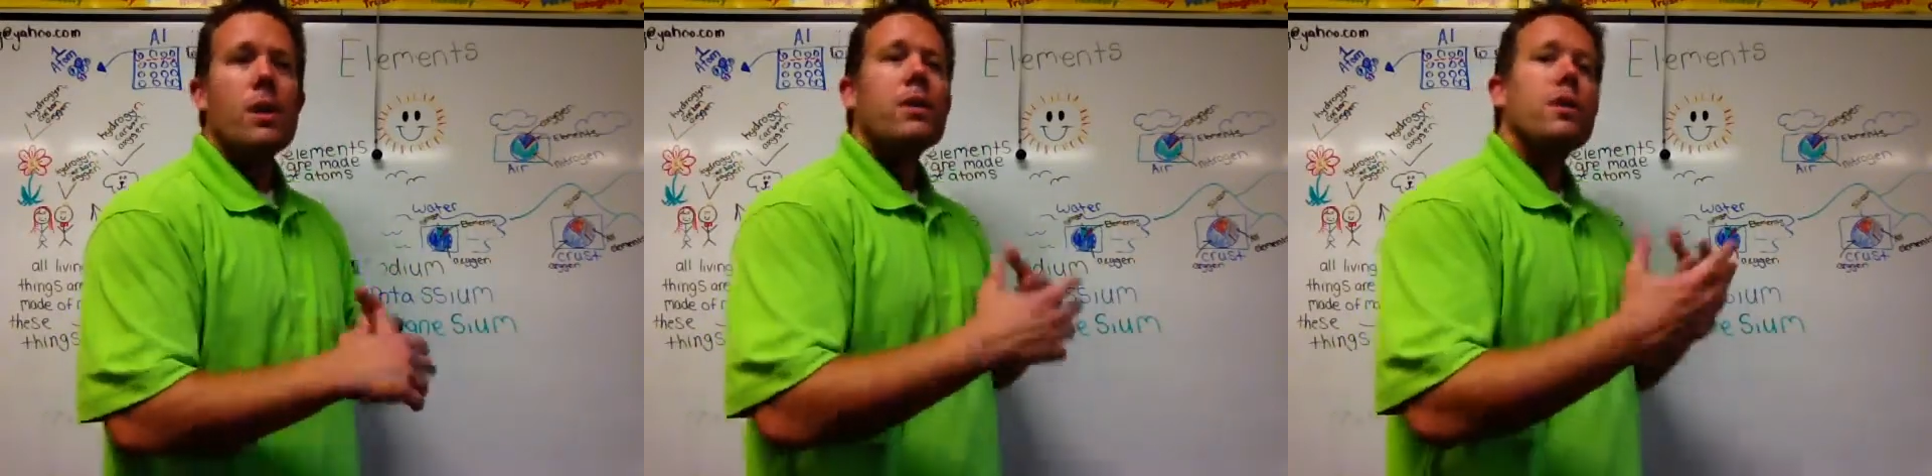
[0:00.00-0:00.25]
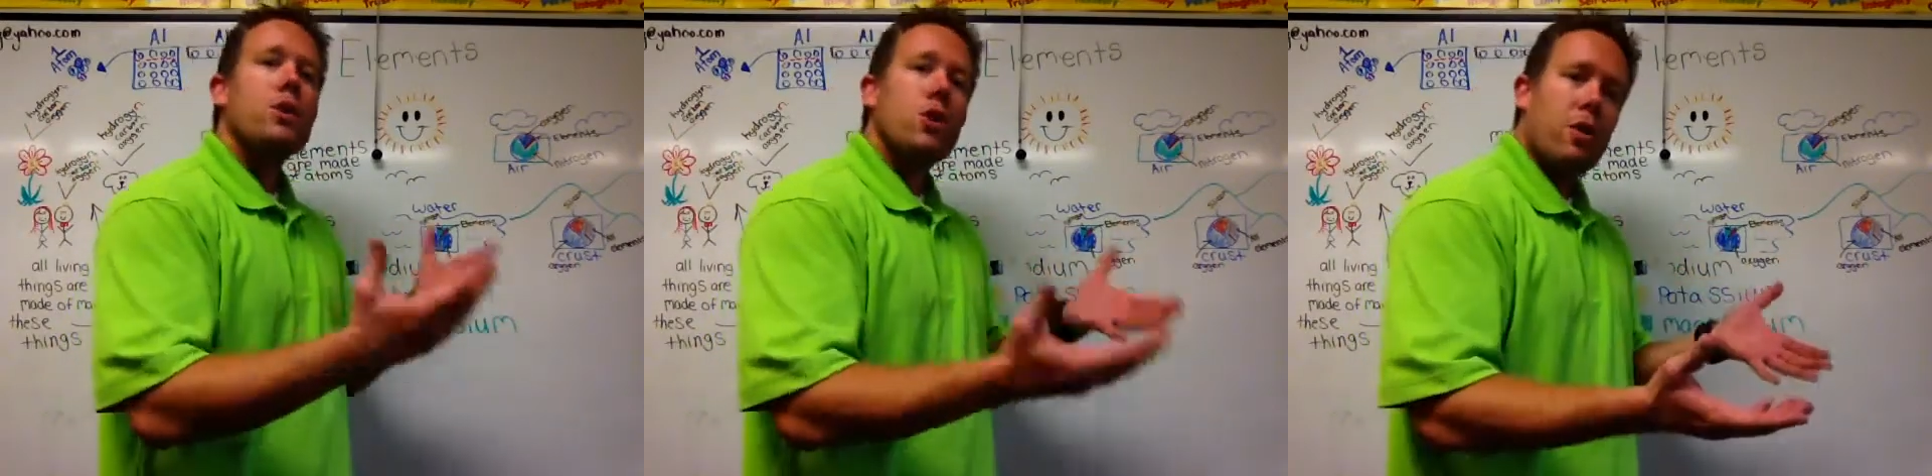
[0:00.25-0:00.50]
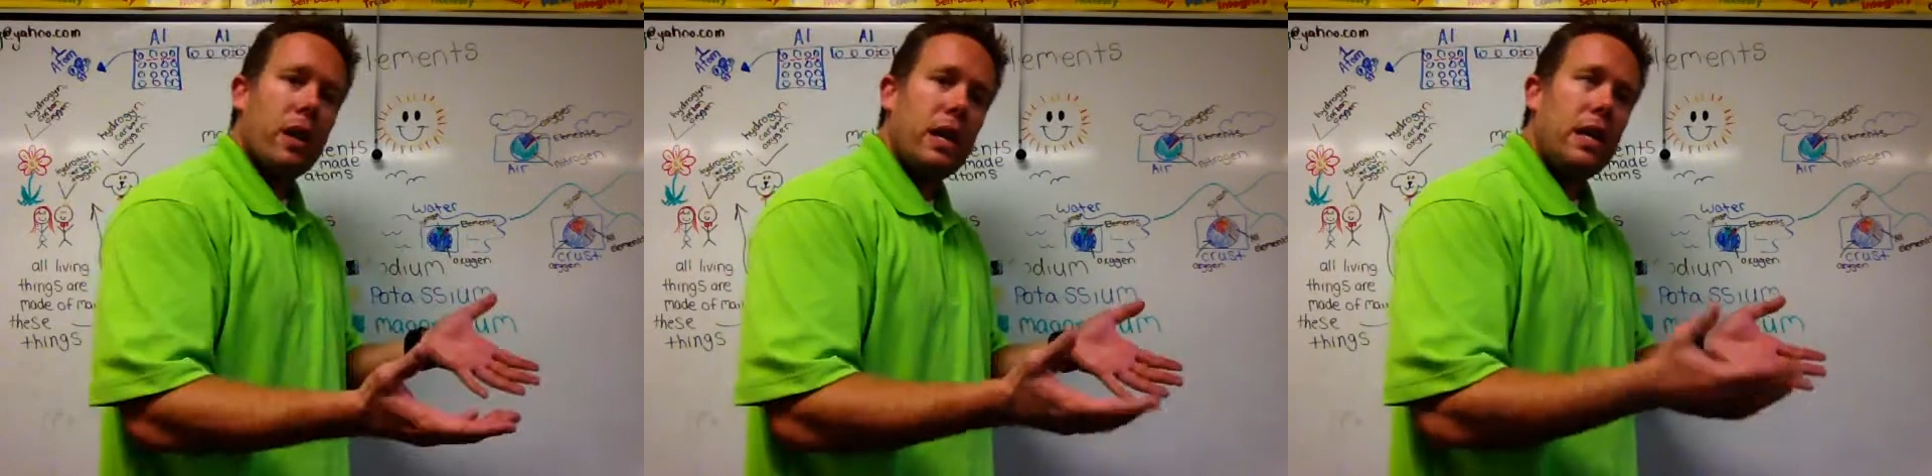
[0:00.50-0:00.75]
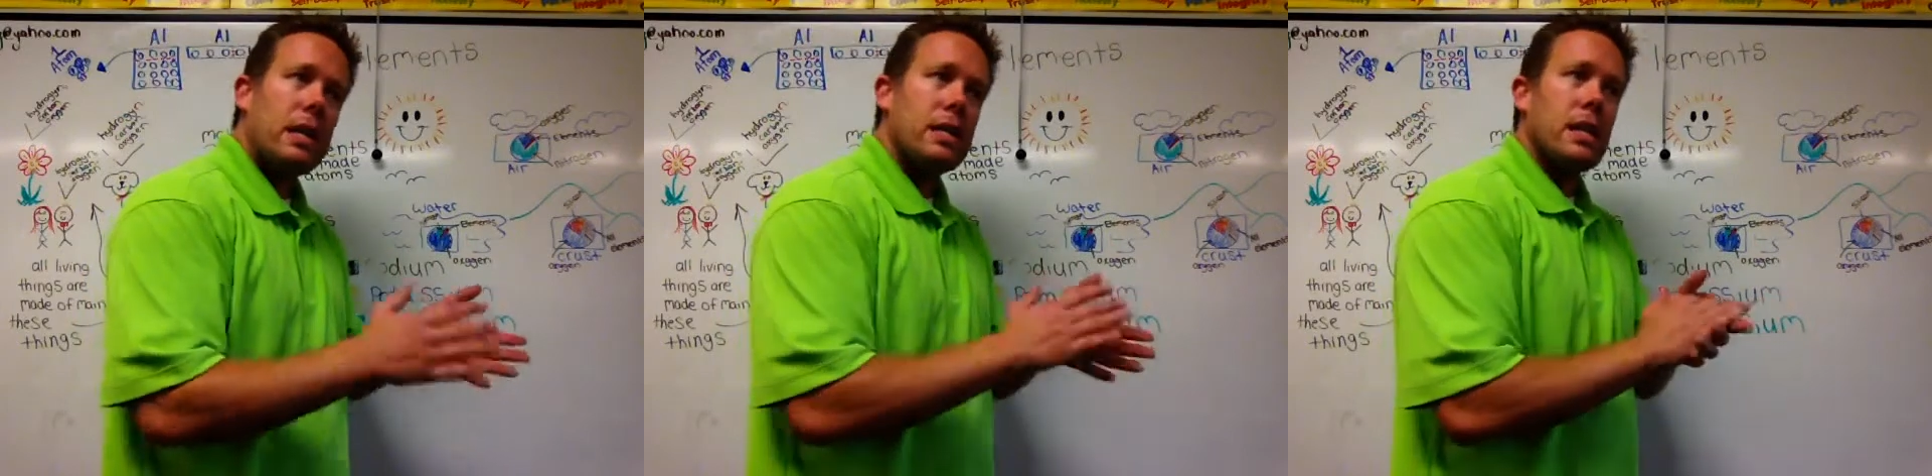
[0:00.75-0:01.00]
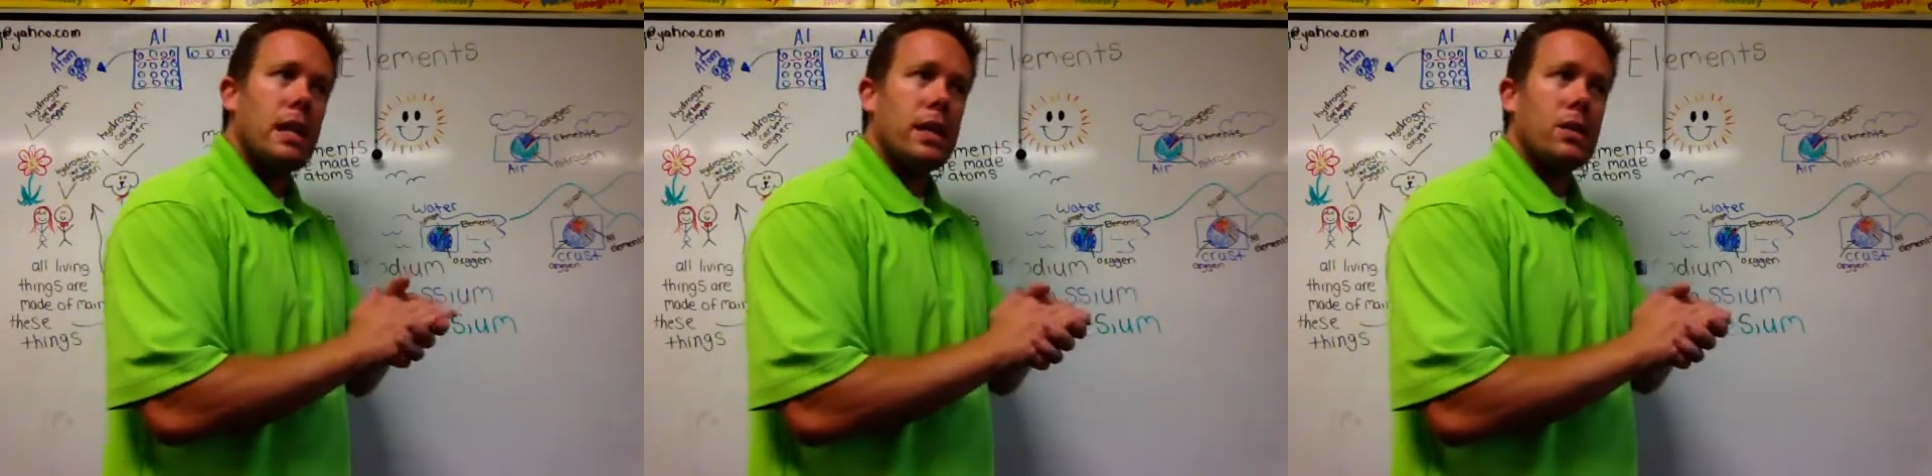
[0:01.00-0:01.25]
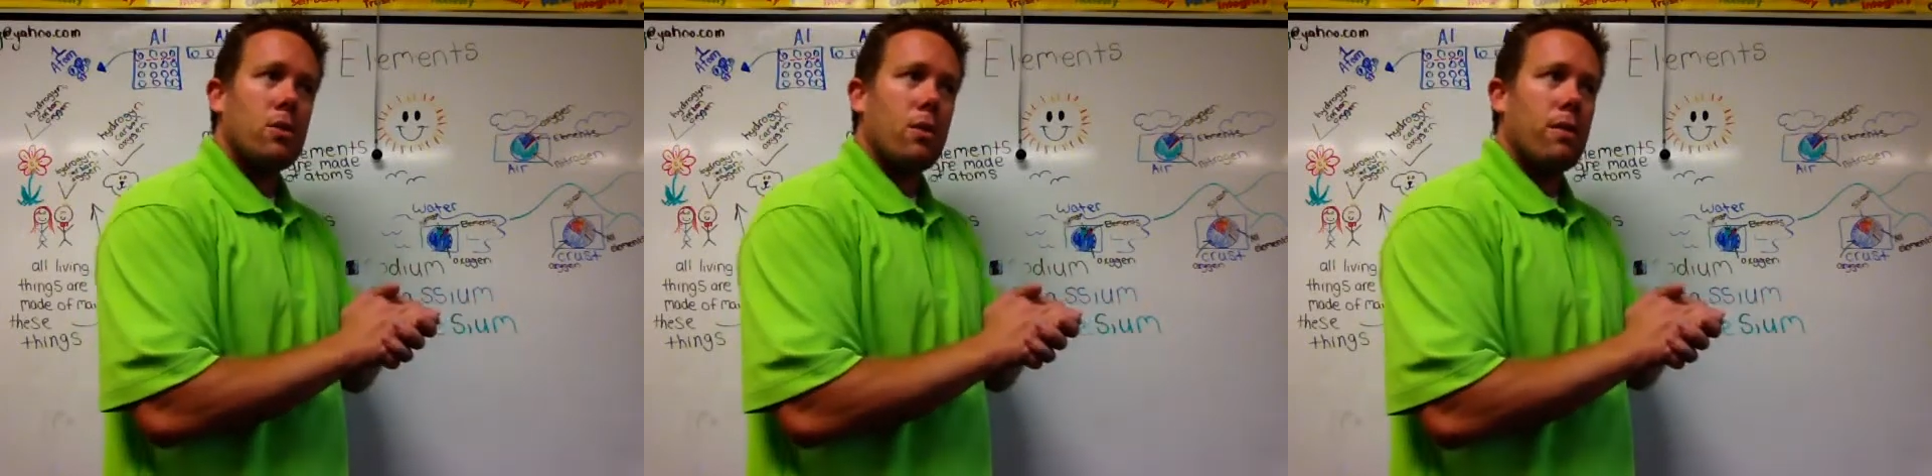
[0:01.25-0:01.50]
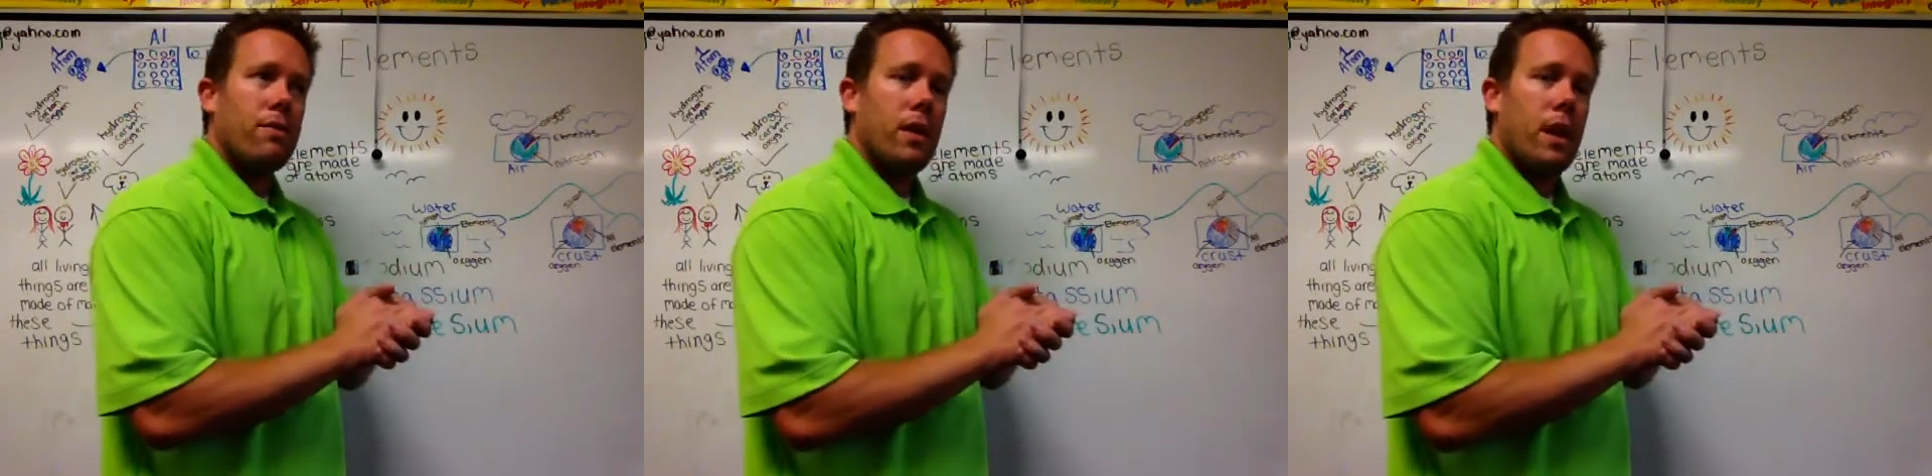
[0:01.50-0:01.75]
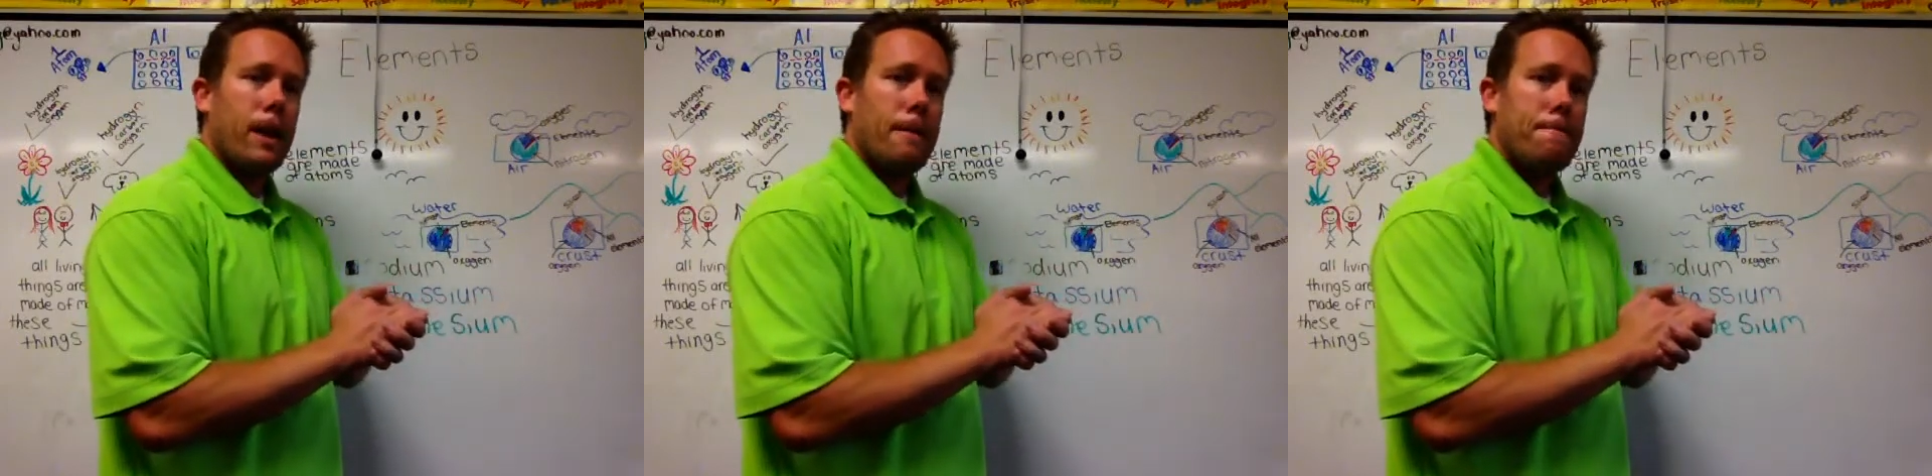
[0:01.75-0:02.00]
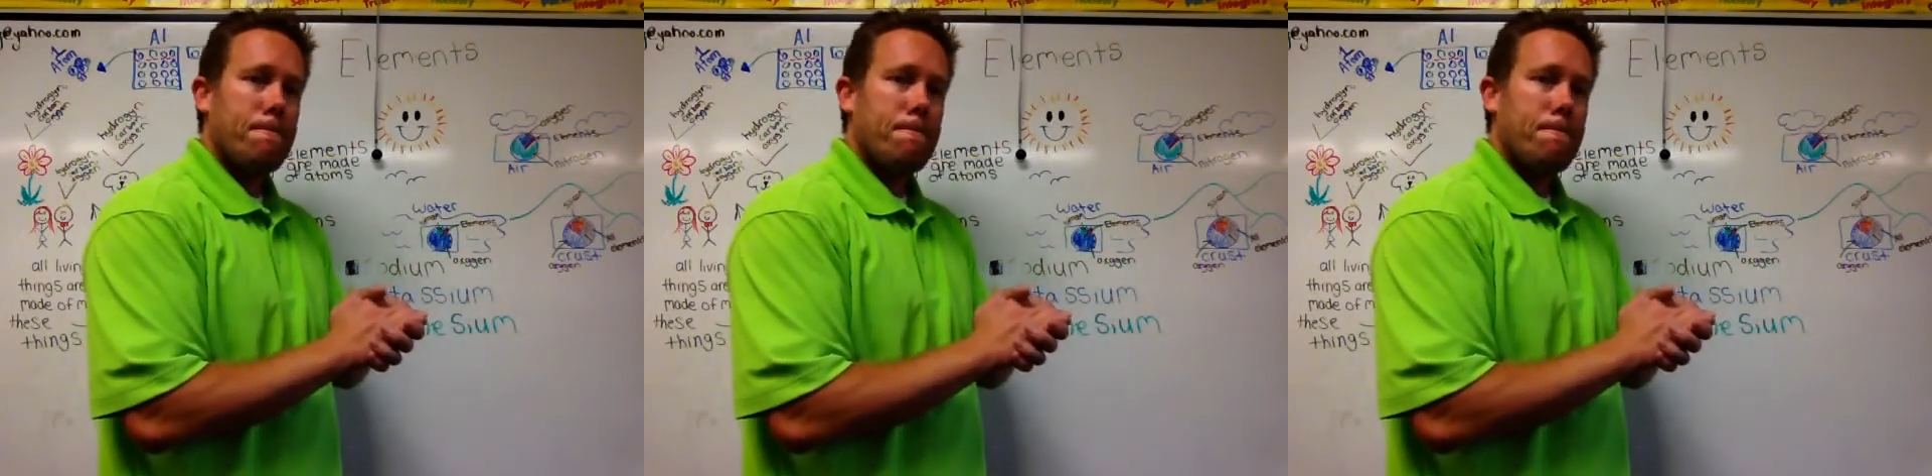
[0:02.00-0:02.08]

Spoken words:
the trees, and that sort of thing.